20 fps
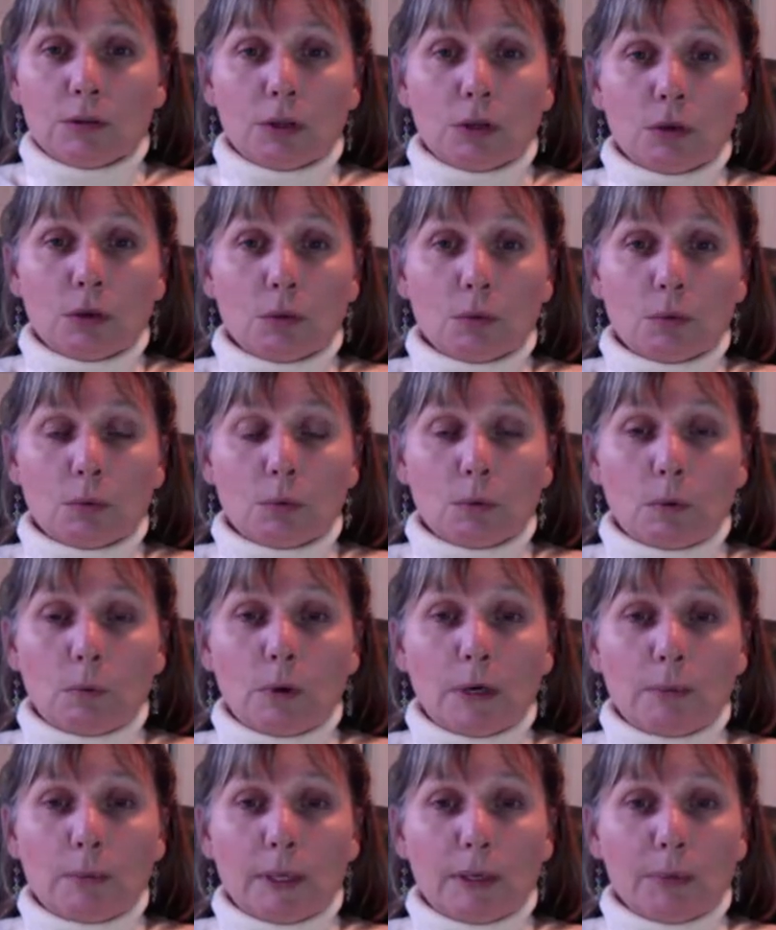know
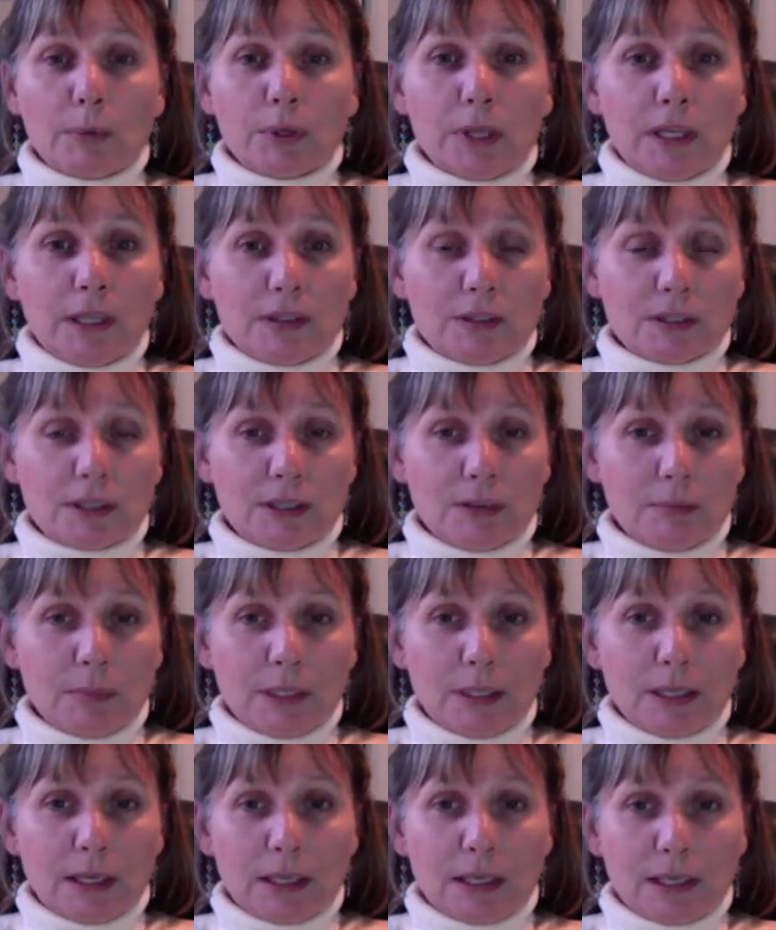what my plate is going to
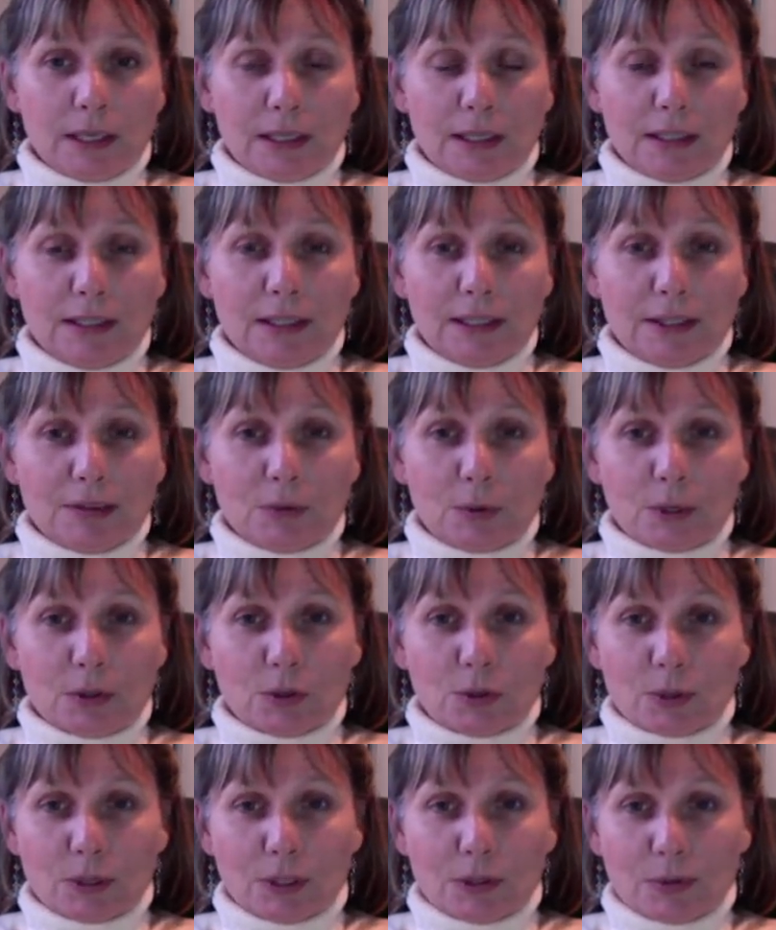be like at Indian
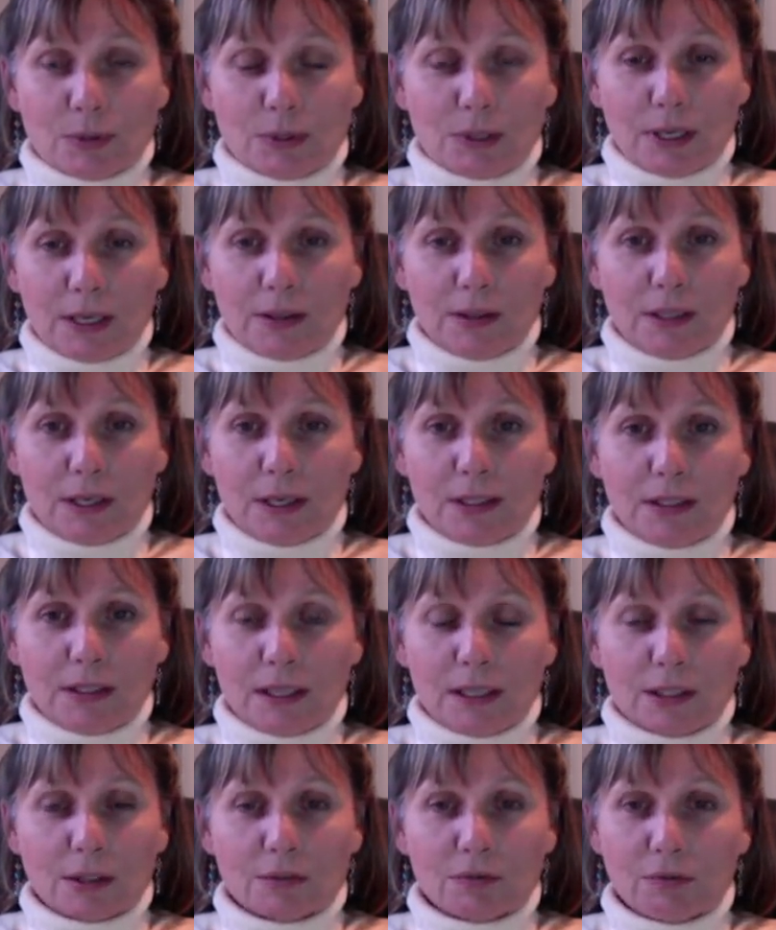restaurants without that
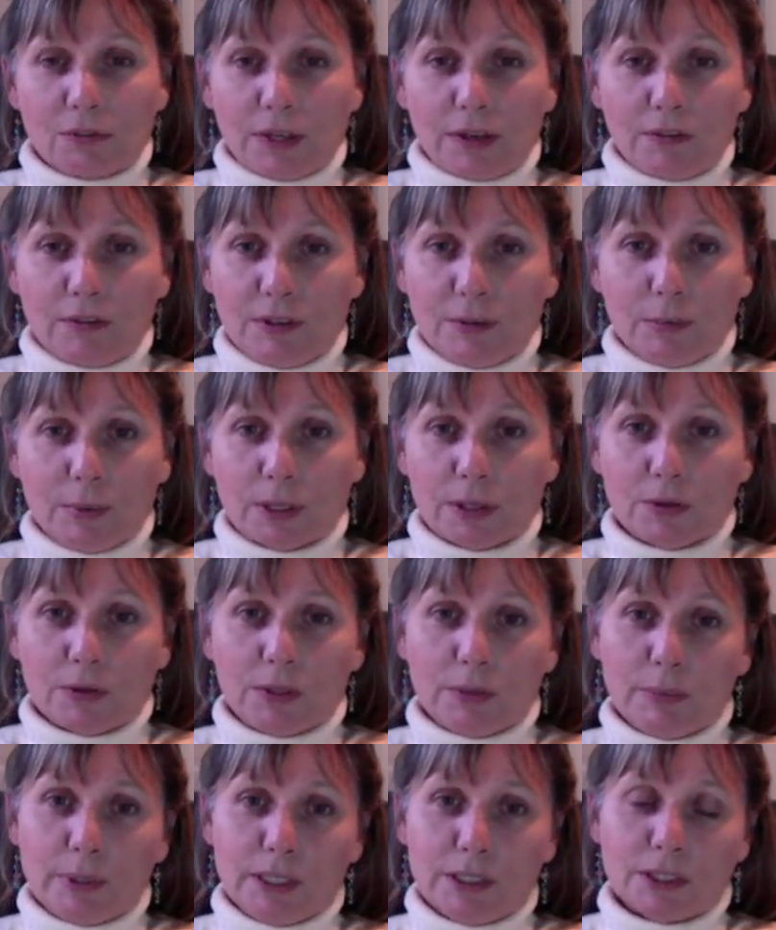nice, fluffy,
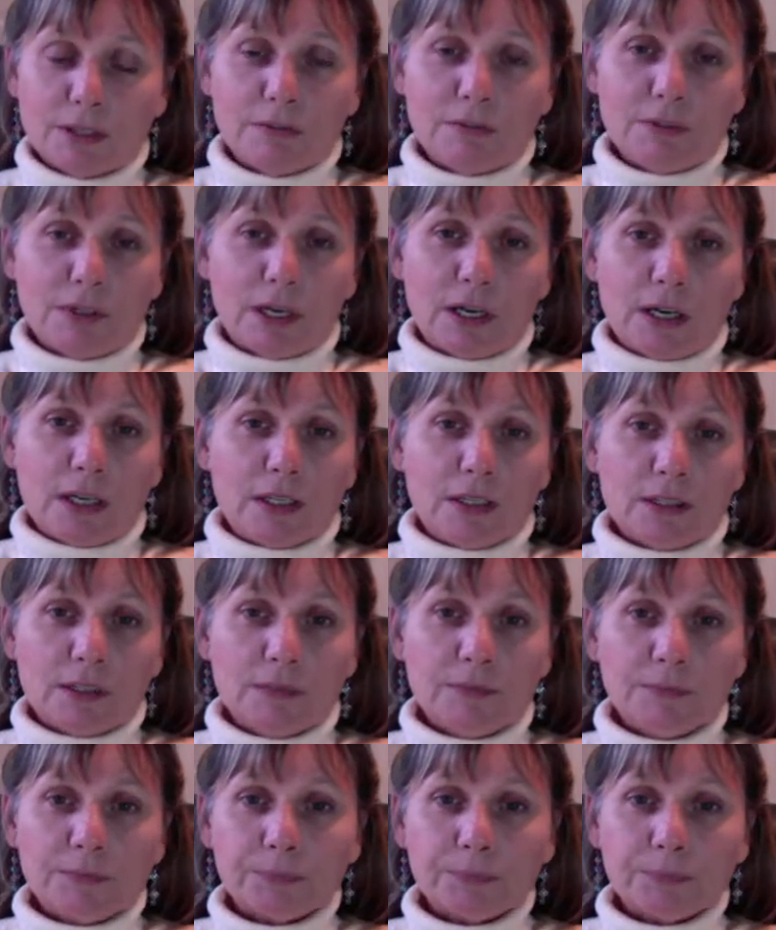buttery piece of naan.